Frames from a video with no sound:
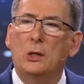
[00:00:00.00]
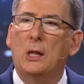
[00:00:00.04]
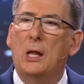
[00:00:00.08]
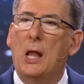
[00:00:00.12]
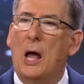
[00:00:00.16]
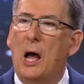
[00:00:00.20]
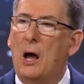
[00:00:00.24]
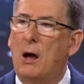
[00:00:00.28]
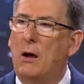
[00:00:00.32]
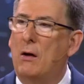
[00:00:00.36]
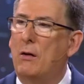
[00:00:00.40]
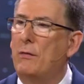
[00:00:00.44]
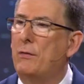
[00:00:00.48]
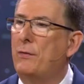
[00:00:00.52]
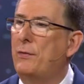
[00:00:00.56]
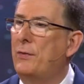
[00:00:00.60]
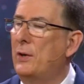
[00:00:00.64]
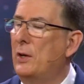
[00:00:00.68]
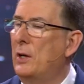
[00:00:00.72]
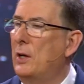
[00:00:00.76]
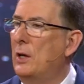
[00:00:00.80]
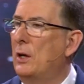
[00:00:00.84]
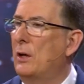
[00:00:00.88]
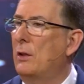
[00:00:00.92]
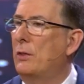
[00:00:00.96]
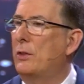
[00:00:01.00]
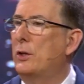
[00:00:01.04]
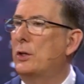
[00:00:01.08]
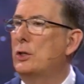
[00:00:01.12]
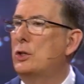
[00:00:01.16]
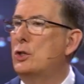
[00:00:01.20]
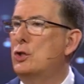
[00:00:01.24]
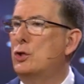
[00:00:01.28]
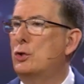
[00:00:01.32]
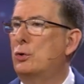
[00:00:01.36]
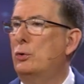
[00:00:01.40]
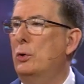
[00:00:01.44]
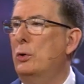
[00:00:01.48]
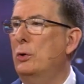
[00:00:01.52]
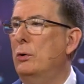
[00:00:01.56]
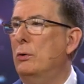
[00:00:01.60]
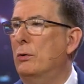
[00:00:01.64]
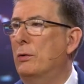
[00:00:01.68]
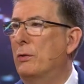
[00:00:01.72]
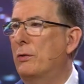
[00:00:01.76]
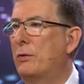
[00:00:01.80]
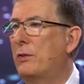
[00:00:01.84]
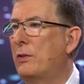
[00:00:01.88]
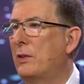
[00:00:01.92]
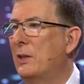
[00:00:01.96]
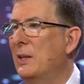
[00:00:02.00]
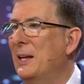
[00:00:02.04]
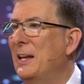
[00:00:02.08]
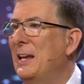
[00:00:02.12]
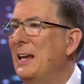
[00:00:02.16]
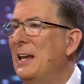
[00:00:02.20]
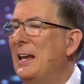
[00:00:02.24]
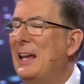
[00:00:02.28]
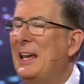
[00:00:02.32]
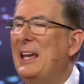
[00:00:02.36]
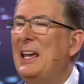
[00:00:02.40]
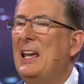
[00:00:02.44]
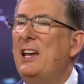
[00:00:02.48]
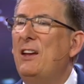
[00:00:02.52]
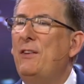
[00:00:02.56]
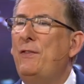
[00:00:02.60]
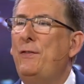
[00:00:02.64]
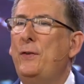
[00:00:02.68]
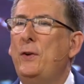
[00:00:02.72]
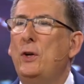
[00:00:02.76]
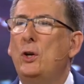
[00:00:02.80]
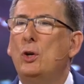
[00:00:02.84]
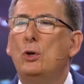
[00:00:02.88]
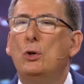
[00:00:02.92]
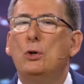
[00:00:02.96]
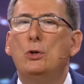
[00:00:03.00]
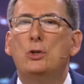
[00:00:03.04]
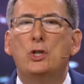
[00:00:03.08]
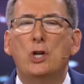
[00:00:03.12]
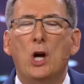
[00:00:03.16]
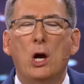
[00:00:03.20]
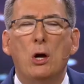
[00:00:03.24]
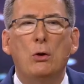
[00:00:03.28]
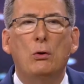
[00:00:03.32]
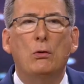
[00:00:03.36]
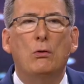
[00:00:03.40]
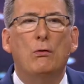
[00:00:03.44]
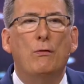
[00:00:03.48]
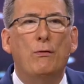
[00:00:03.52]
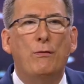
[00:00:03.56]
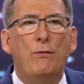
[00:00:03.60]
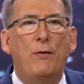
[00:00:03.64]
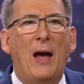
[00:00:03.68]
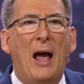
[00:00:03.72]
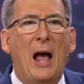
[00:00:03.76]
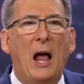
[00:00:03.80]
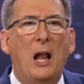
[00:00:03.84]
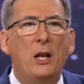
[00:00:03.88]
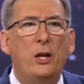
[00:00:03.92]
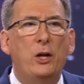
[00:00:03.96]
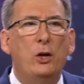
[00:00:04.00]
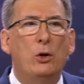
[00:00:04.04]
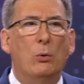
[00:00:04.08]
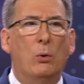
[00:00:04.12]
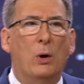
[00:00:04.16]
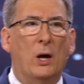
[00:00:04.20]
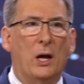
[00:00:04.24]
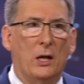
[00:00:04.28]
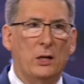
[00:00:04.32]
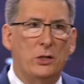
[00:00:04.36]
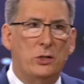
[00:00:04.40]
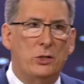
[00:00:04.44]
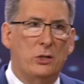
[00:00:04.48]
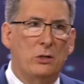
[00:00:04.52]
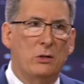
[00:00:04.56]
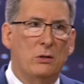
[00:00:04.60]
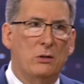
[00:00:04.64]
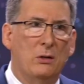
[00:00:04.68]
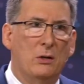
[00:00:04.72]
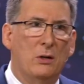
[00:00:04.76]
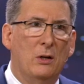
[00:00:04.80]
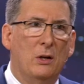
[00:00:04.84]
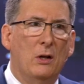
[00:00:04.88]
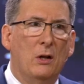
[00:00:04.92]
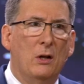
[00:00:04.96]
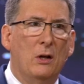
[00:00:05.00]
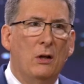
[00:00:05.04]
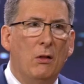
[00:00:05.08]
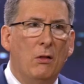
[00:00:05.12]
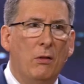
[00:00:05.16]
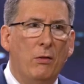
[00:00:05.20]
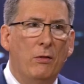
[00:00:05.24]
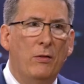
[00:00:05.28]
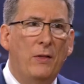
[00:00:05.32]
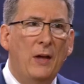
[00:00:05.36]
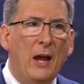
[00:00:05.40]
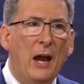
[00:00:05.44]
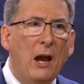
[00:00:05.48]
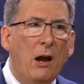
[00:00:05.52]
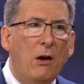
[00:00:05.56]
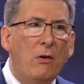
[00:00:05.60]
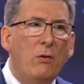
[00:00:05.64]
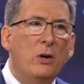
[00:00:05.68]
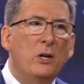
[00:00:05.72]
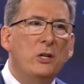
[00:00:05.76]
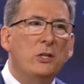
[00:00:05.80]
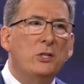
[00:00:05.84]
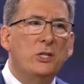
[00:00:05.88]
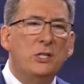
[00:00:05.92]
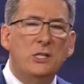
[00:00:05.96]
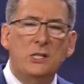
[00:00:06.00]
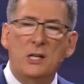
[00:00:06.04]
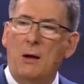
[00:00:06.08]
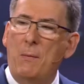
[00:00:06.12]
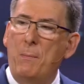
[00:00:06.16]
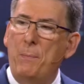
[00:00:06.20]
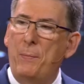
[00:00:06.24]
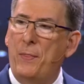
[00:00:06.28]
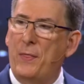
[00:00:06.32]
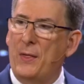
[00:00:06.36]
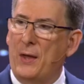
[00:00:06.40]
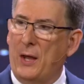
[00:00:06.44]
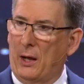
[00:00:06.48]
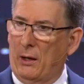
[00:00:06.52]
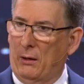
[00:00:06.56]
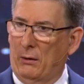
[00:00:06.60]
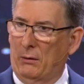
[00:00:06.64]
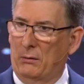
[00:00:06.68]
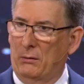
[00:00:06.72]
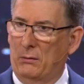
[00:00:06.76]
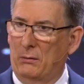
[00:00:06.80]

love the truth, if you don't value it, there is something